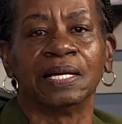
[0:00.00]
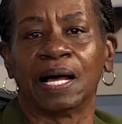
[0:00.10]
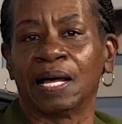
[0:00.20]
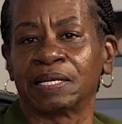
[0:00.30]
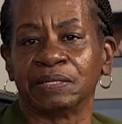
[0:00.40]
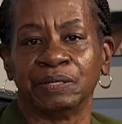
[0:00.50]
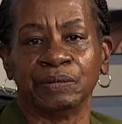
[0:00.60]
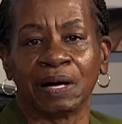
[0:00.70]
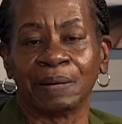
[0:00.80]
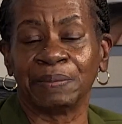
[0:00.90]
I could do
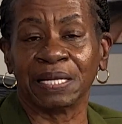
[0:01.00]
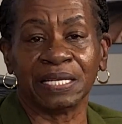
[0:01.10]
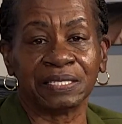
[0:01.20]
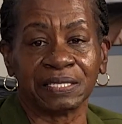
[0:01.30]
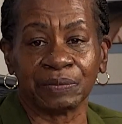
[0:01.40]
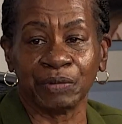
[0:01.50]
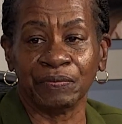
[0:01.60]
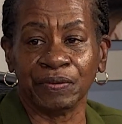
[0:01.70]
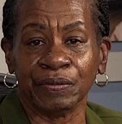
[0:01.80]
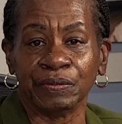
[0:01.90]
compilations and
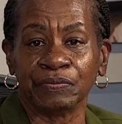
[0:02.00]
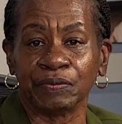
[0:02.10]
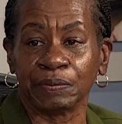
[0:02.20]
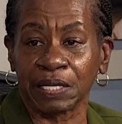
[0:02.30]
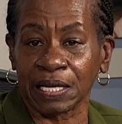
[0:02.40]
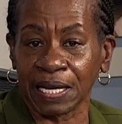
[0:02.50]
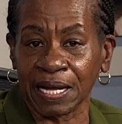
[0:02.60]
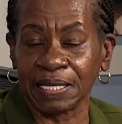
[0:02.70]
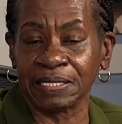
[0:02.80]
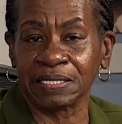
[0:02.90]
reviews for
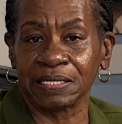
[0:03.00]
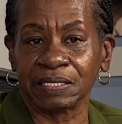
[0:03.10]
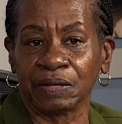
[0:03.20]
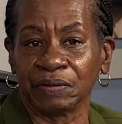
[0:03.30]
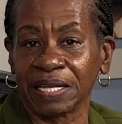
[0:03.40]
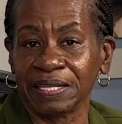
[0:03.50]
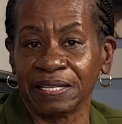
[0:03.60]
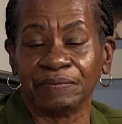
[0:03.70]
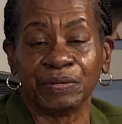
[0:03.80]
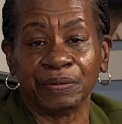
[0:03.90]
clients so they can
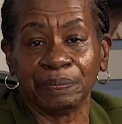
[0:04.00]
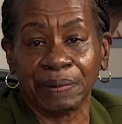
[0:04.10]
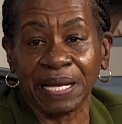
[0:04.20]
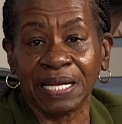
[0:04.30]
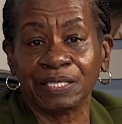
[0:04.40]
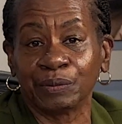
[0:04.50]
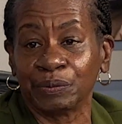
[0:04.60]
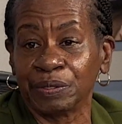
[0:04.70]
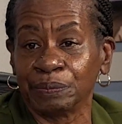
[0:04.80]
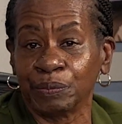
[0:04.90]
get to their banks or
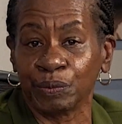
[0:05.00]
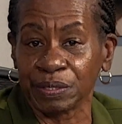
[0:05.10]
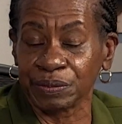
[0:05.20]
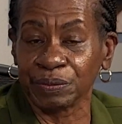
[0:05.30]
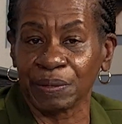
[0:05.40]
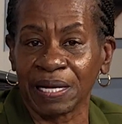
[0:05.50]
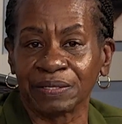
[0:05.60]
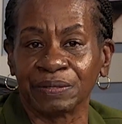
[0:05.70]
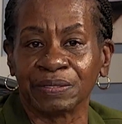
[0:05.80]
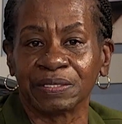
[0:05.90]
their board of
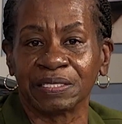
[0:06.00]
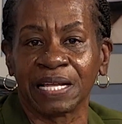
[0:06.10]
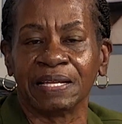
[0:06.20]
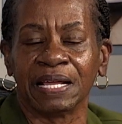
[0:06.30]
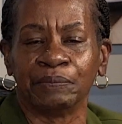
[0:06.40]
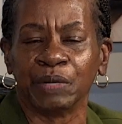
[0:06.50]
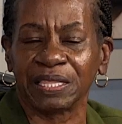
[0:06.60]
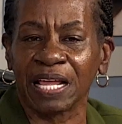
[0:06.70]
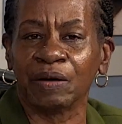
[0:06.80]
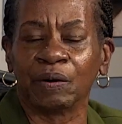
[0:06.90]
directors. And what
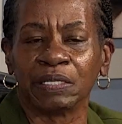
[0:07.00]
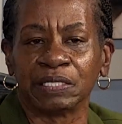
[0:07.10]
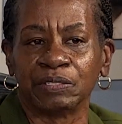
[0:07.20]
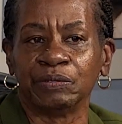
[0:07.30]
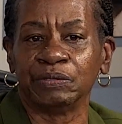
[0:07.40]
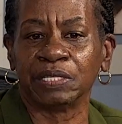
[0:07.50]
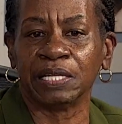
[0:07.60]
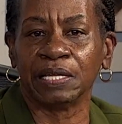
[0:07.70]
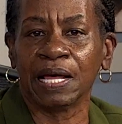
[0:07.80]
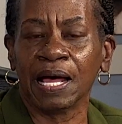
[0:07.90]
they are is
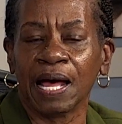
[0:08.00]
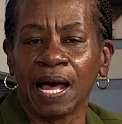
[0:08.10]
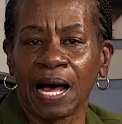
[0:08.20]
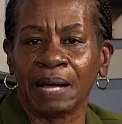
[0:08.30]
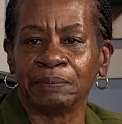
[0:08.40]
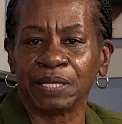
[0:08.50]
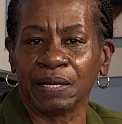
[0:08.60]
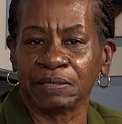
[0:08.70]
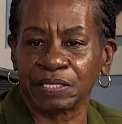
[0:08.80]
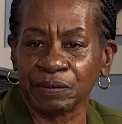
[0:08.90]
usually, I'm
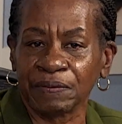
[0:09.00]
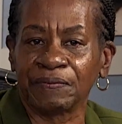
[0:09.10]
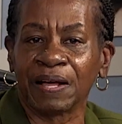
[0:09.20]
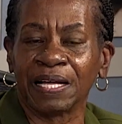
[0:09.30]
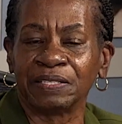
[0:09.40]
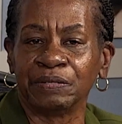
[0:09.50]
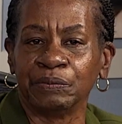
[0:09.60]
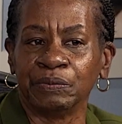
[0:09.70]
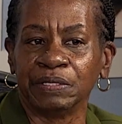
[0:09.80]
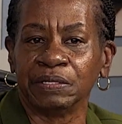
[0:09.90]
certified
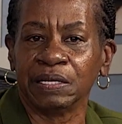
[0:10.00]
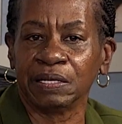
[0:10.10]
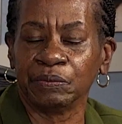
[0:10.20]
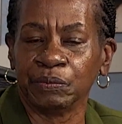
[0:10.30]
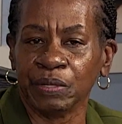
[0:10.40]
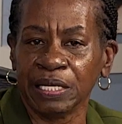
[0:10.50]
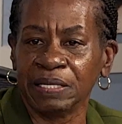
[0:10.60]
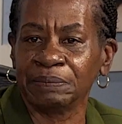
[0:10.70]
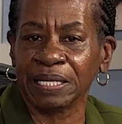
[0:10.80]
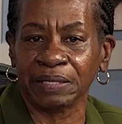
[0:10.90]
to read
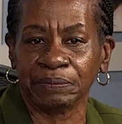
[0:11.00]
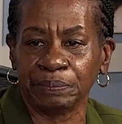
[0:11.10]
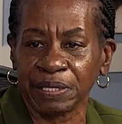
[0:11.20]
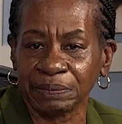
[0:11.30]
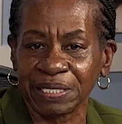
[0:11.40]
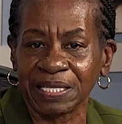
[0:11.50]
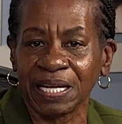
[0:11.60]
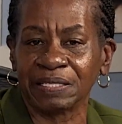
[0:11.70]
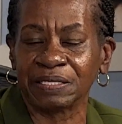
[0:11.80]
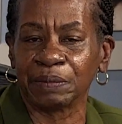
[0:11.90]
them and put them
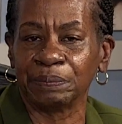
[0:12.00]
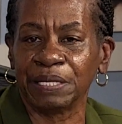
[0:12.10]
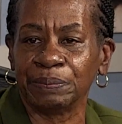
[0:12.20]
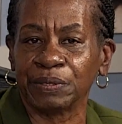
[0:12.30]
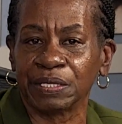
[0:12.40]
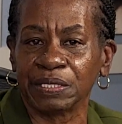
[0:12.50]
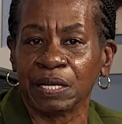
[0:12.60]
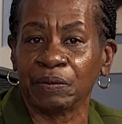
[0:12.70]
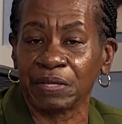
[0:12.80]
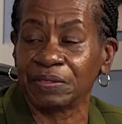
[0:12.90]
together so people could
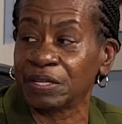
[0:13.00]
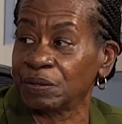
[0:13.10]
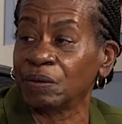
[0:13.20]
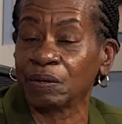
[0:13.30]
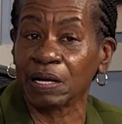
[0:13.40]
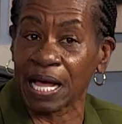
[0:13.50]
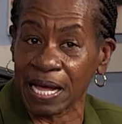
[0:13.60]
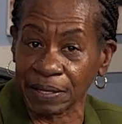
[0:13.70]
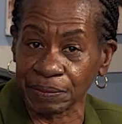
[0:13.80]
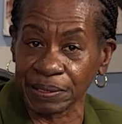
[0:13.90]
know that they are
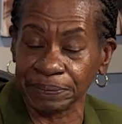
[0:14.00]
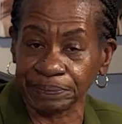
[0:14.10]
accurate.